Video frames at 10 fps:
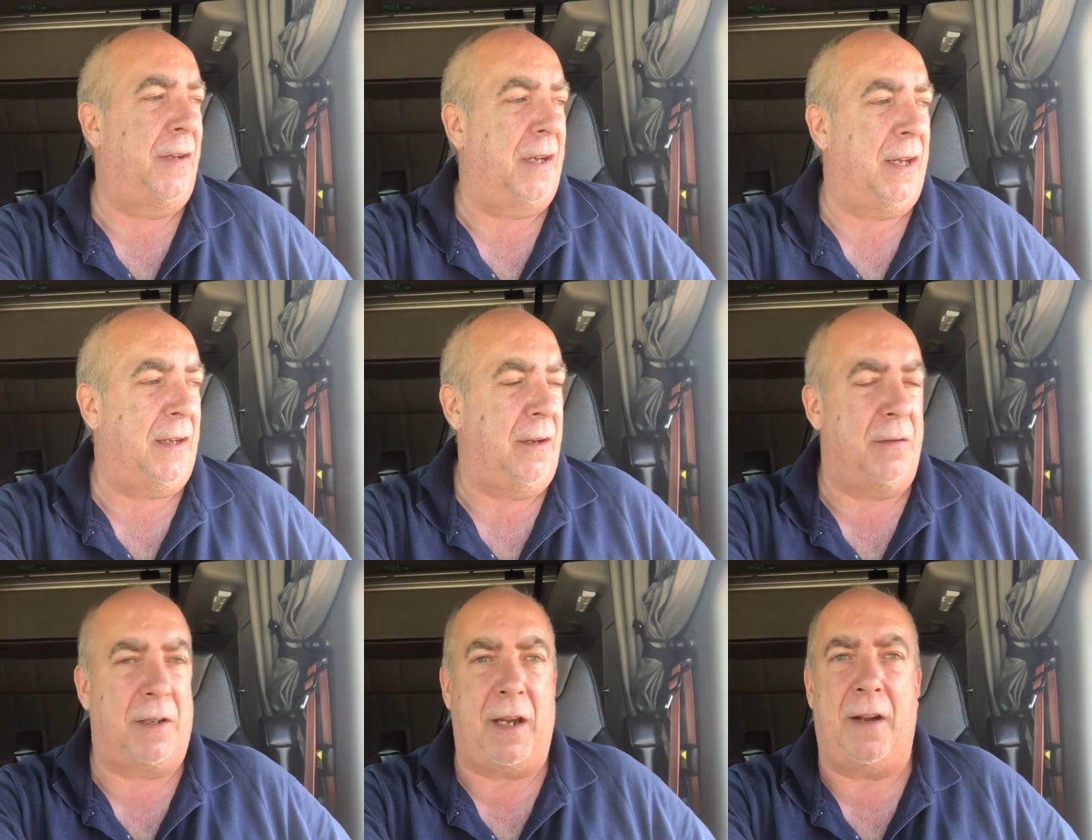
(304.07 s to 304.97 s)
got to go
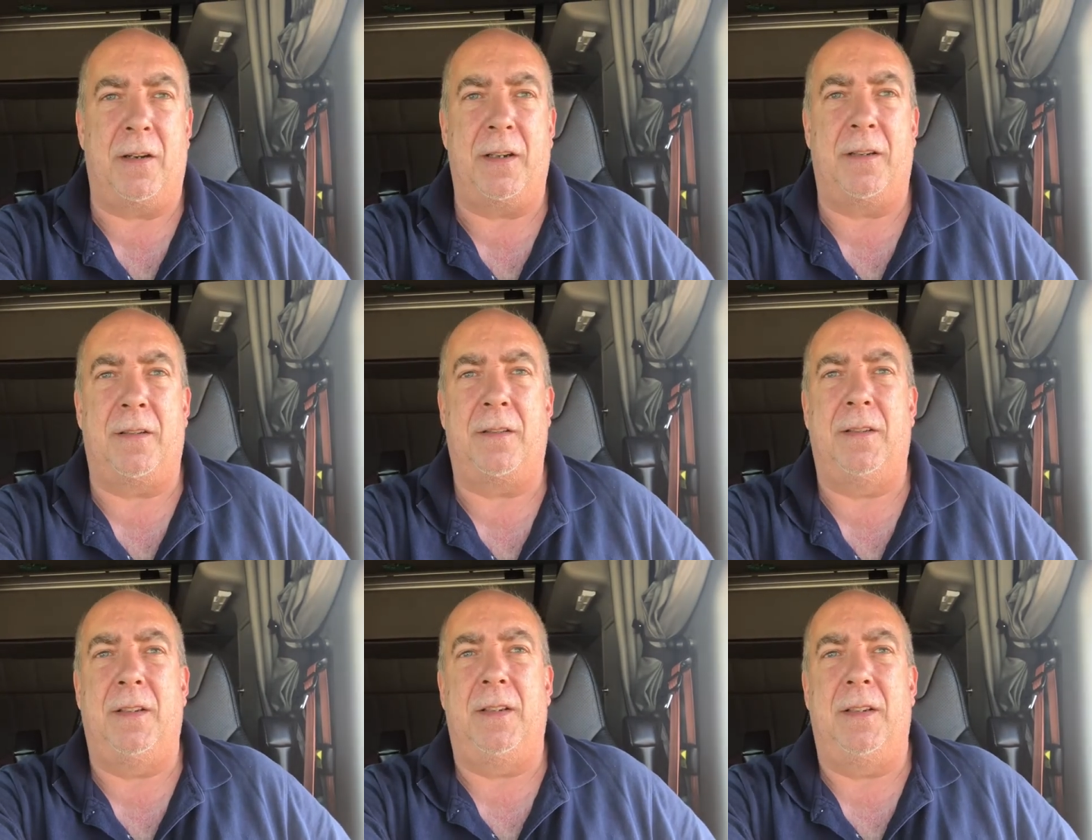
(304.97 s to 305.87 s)
to Carrier,
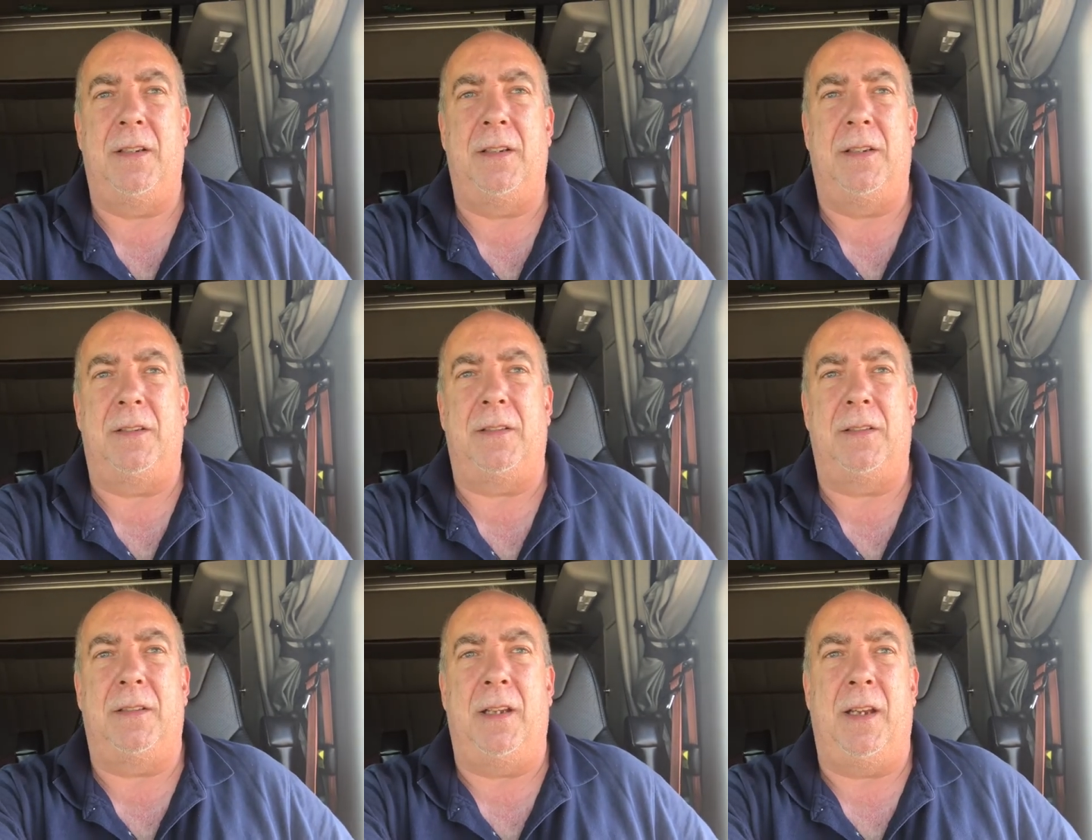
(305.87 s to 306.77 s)

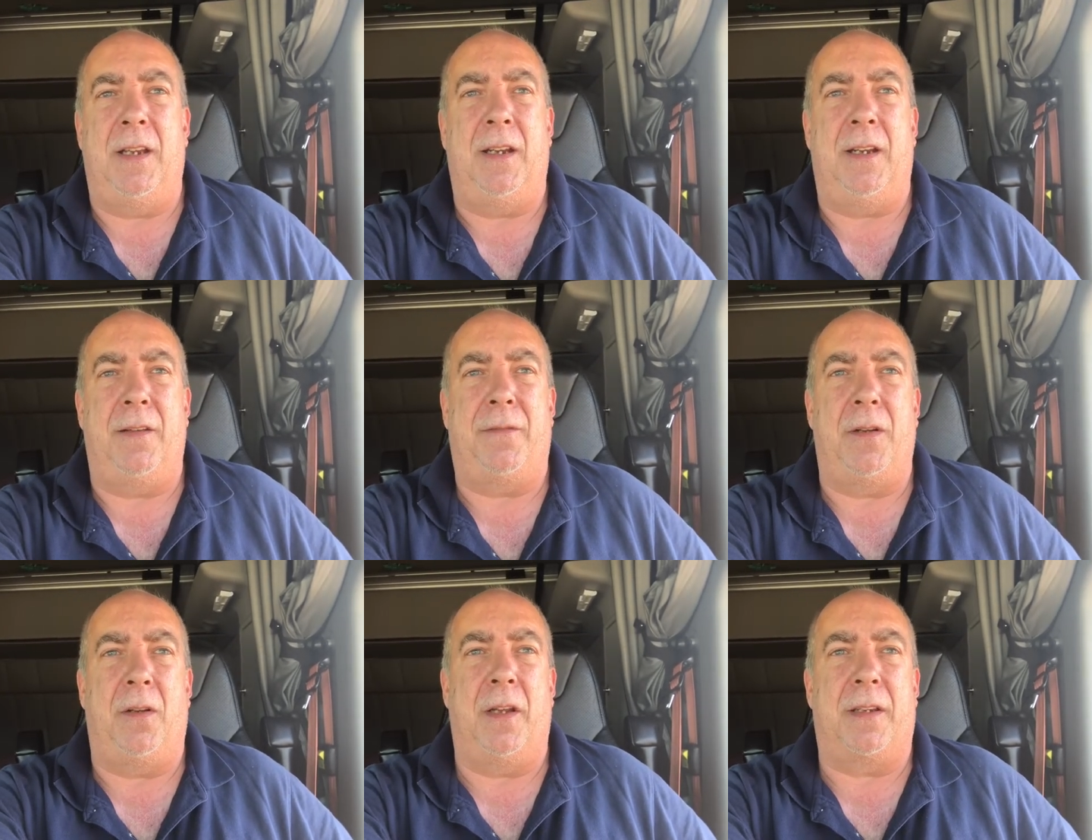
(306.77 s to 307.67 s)
then I
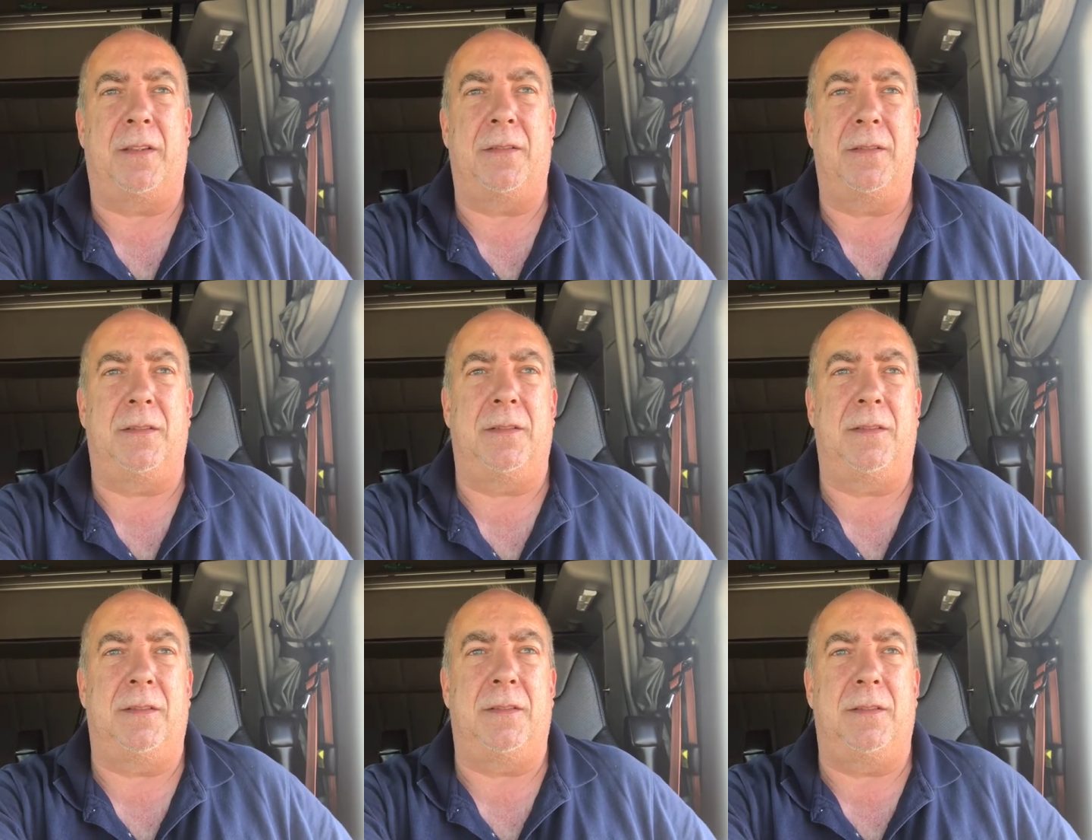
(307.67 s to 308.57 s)
feel like
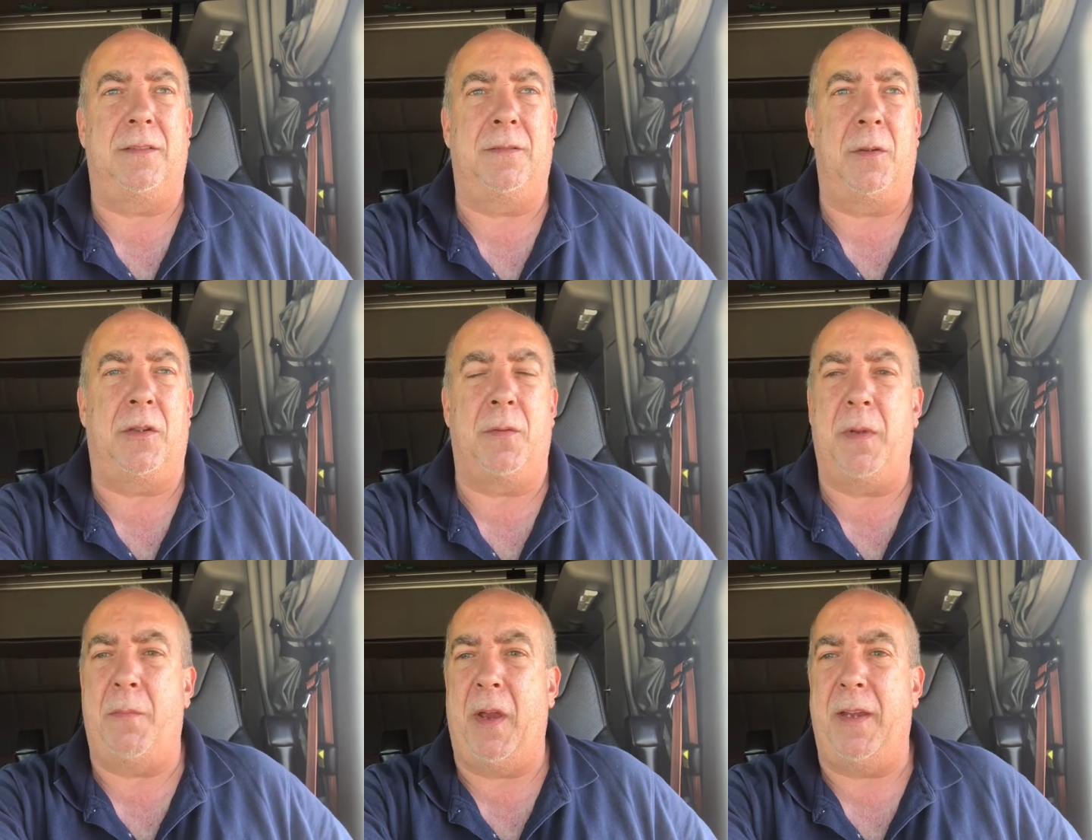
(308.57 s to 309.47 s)
we should
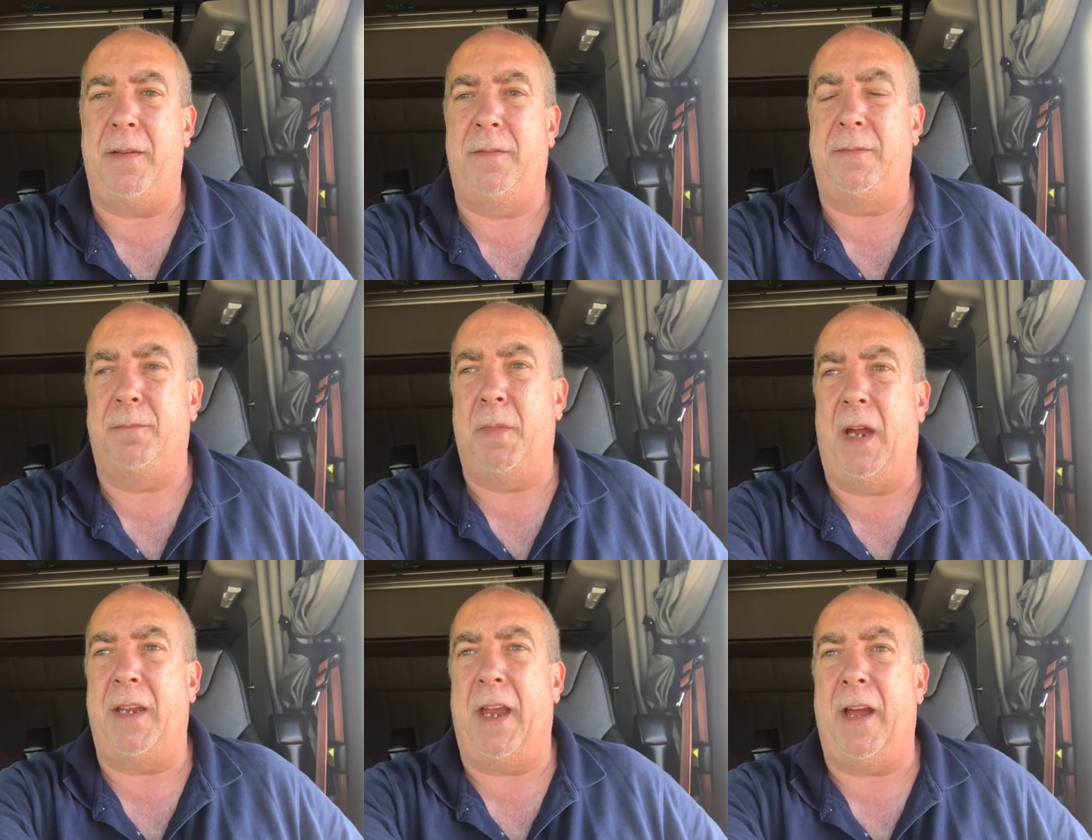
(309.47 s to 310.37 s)
be paid
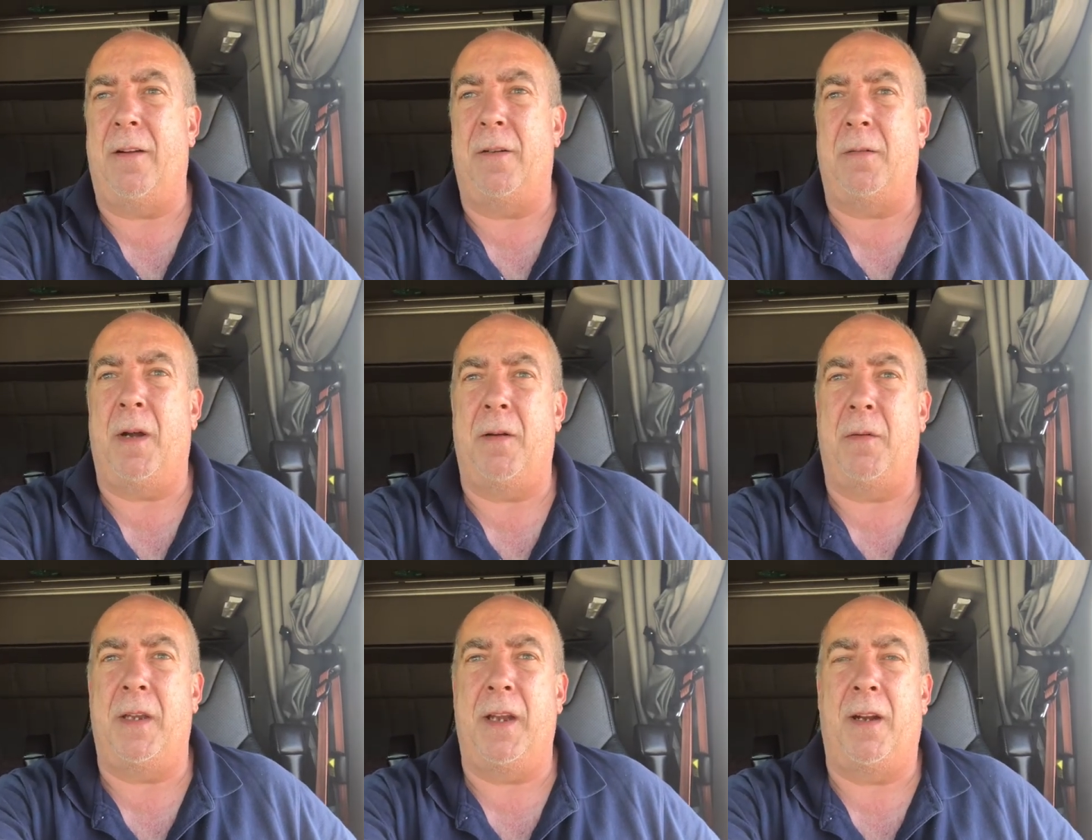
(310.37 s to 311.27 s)
by the hour while
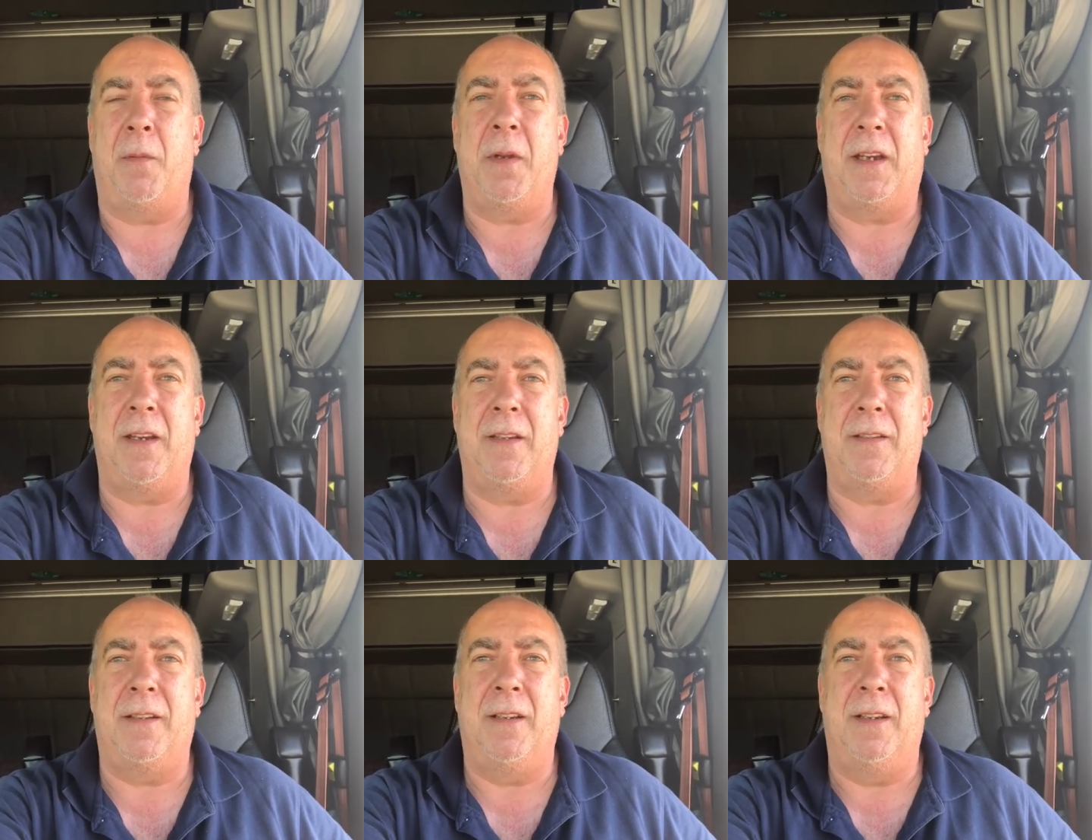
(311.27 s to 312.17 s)
we're there, because